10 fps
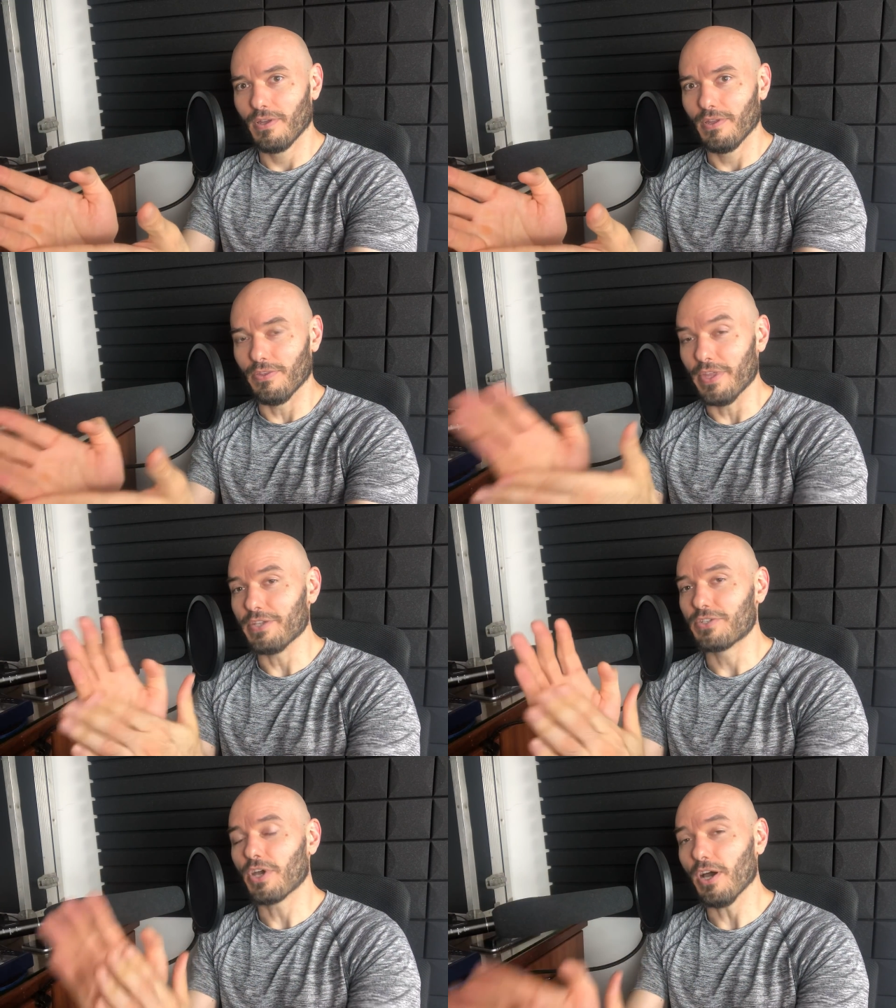
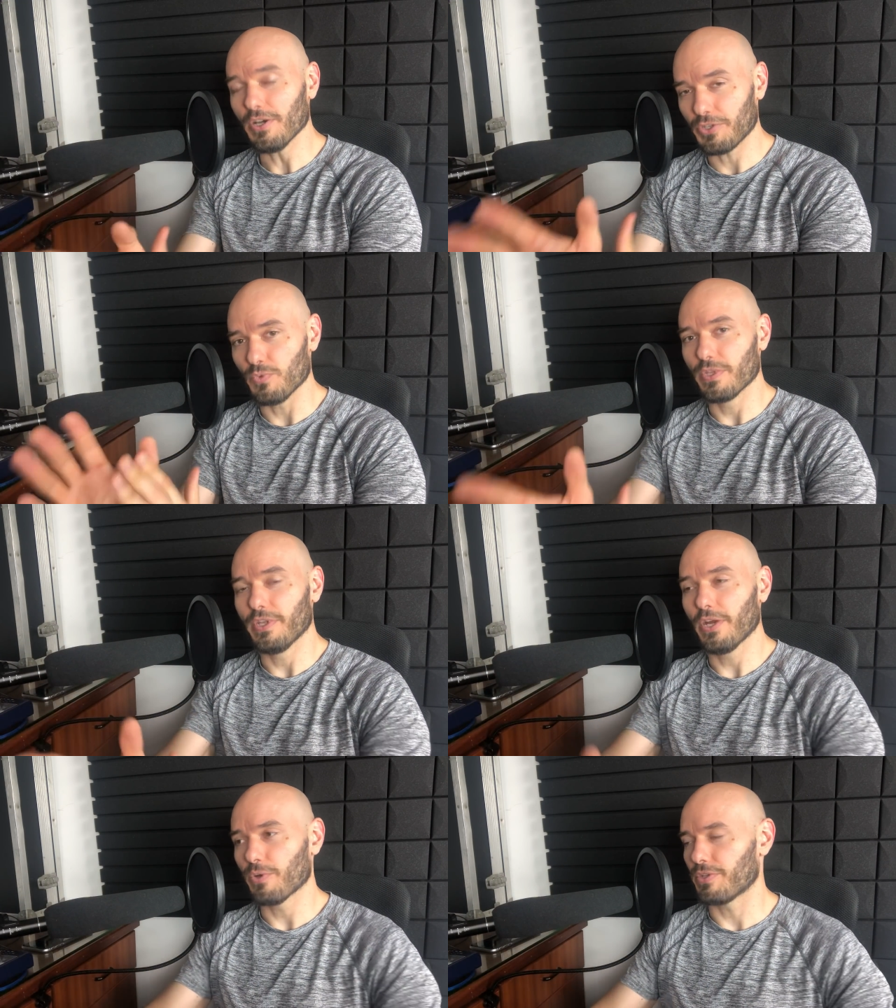they taught you the
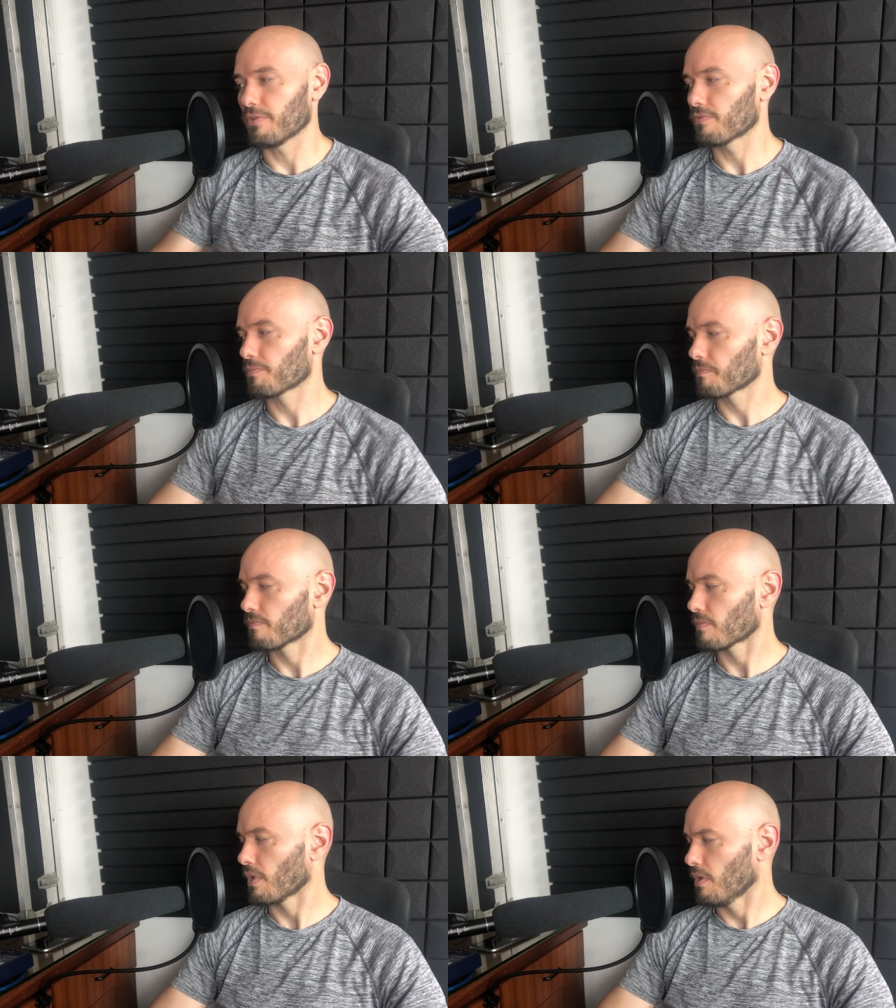narrative.
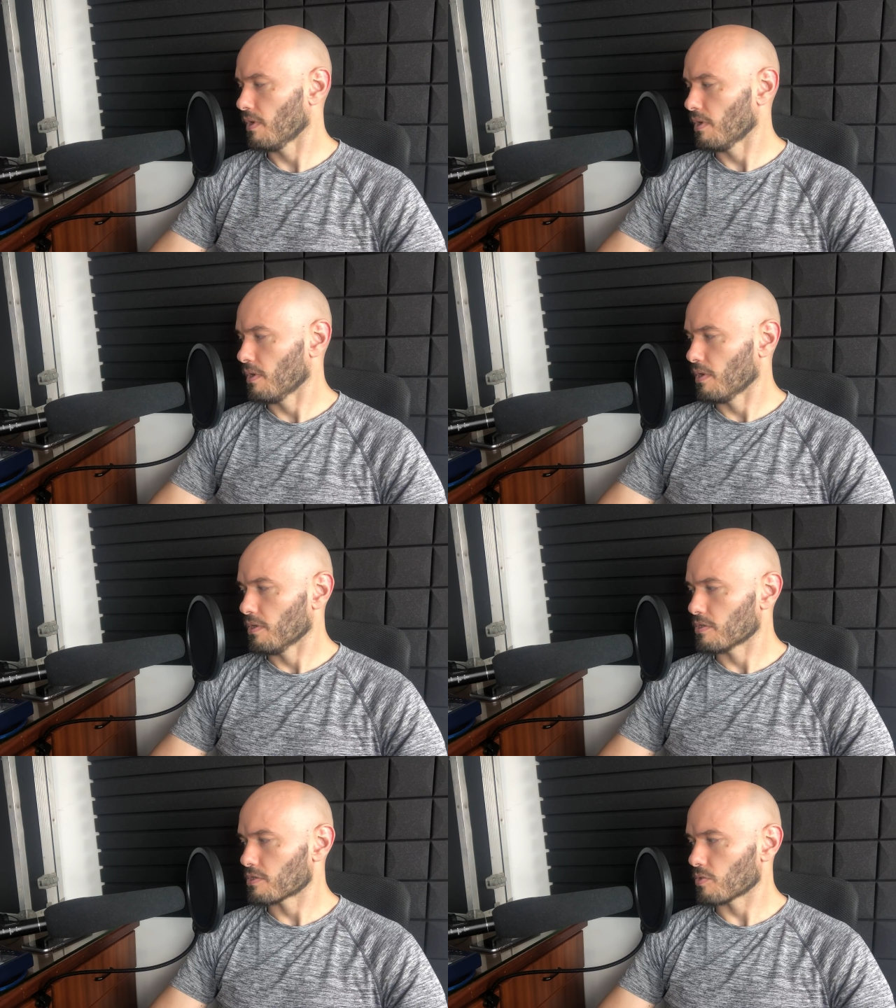
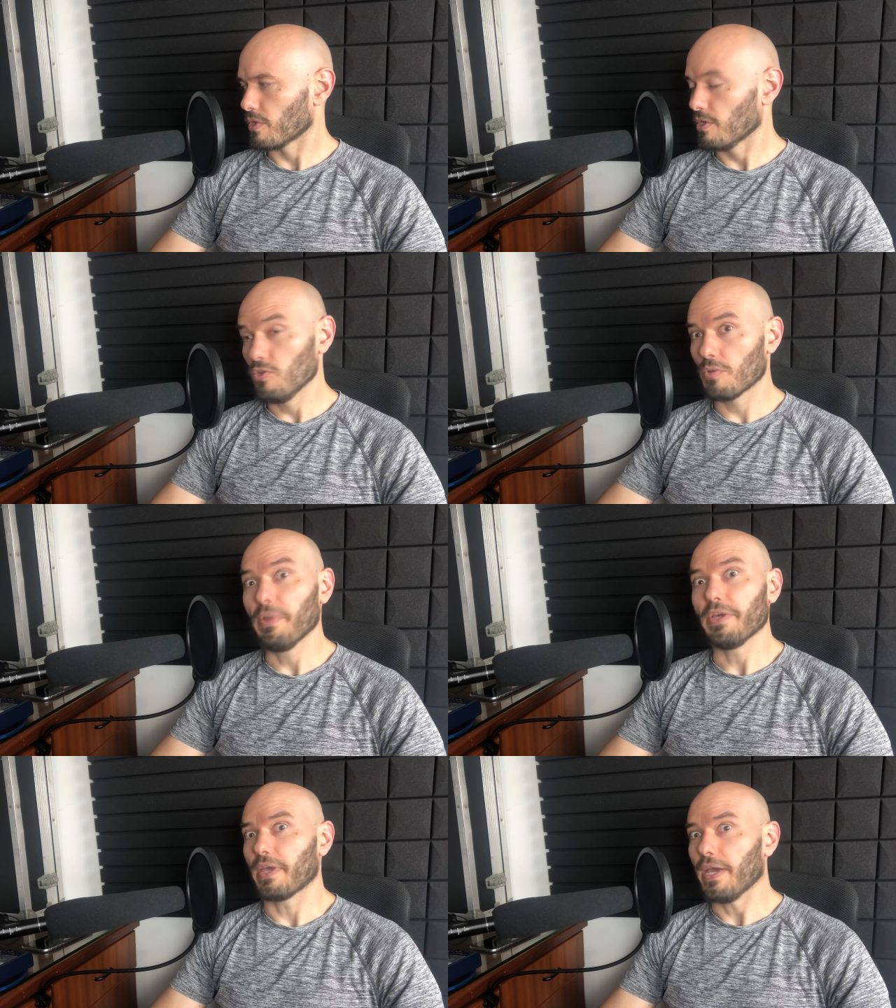So again, you can
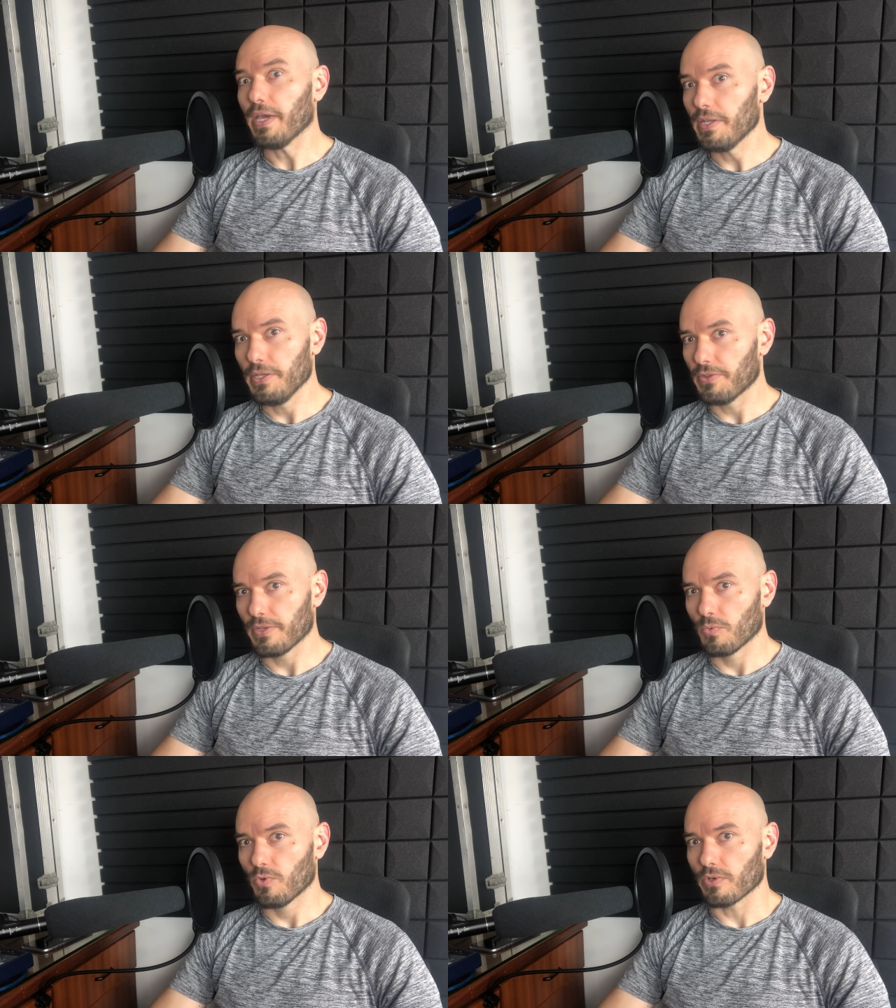make
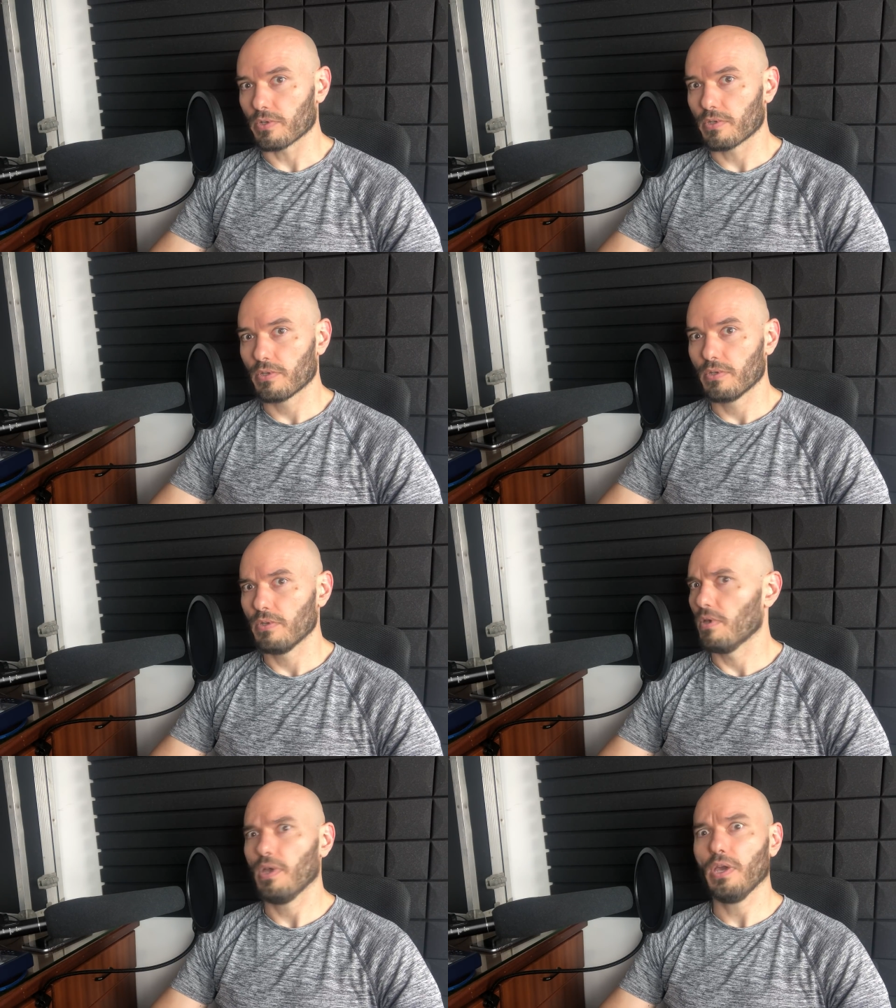anything work.
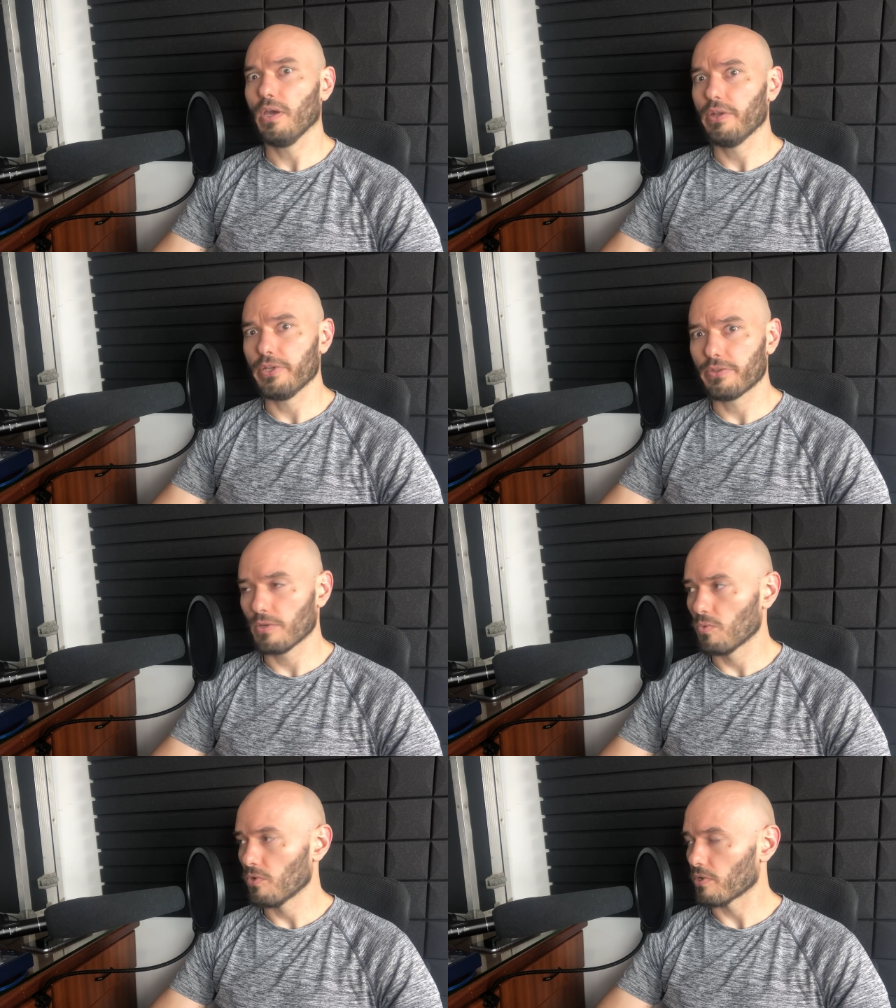
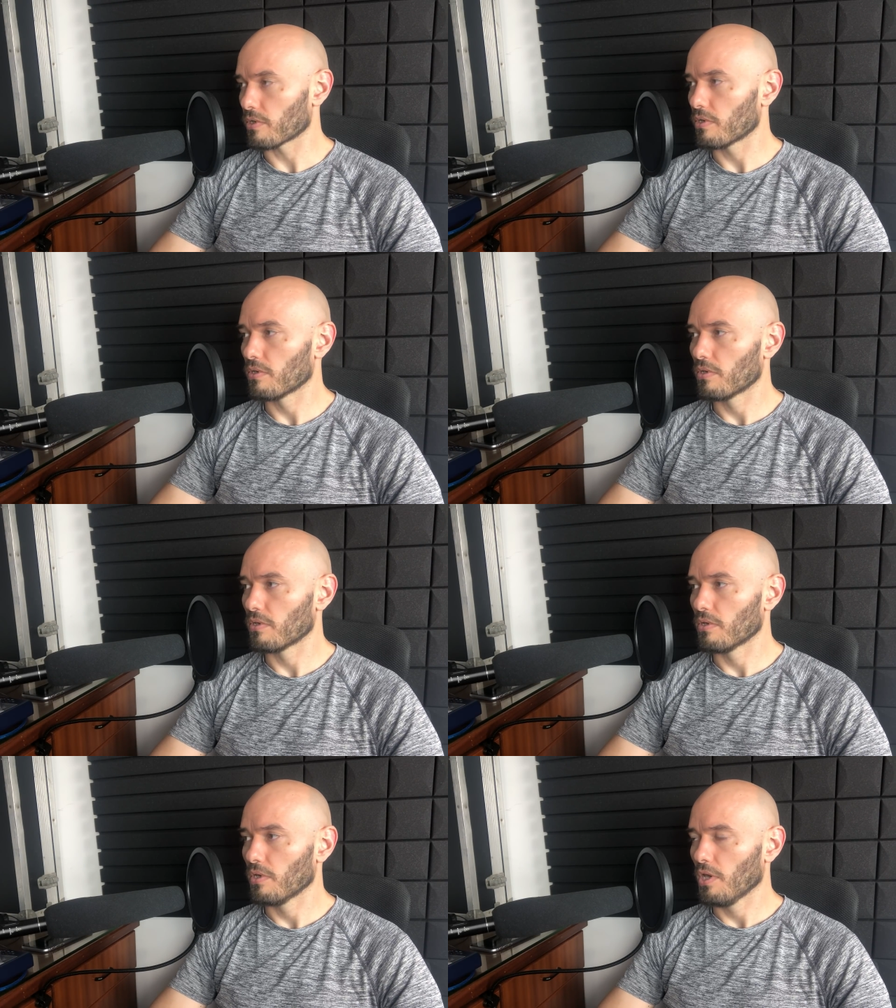Anything work.
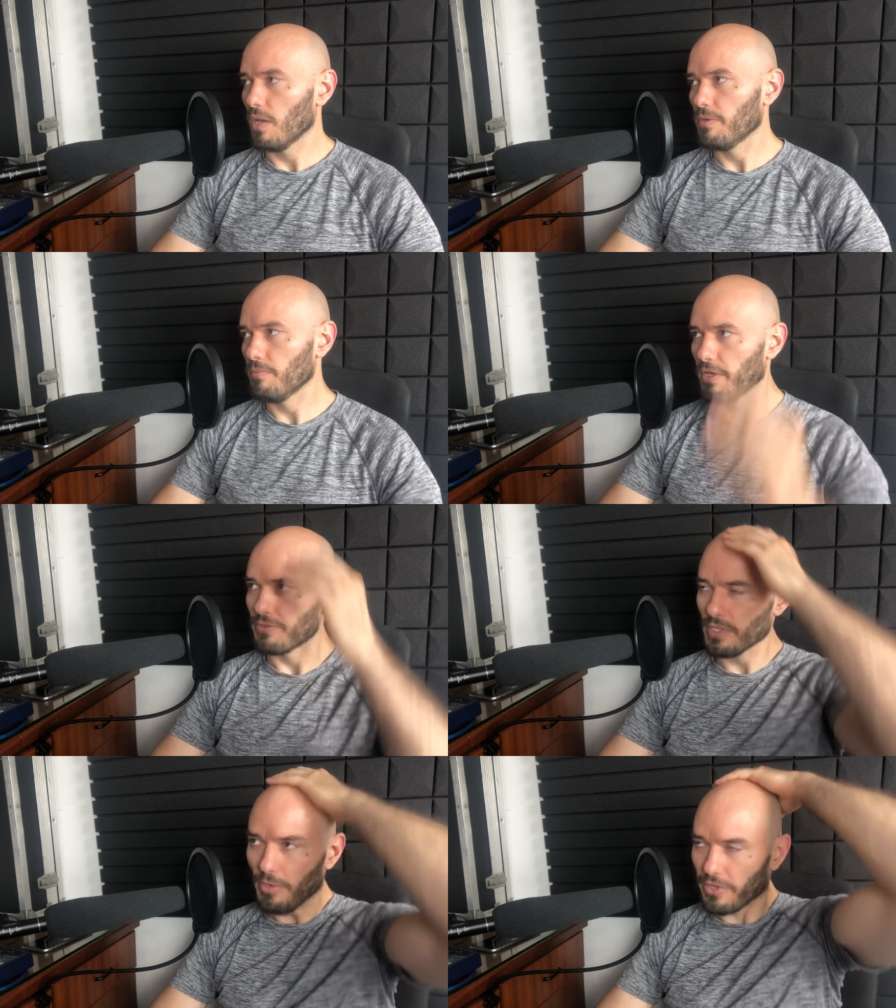I mean, man,
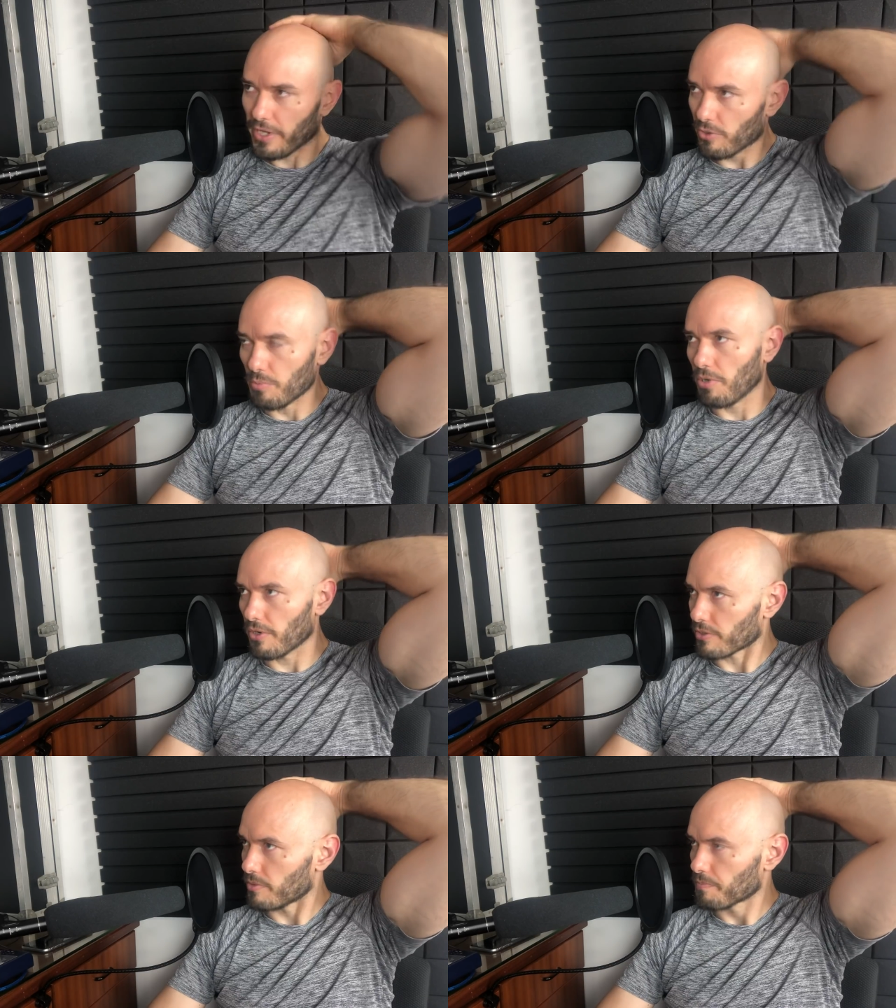think about Harry Potter.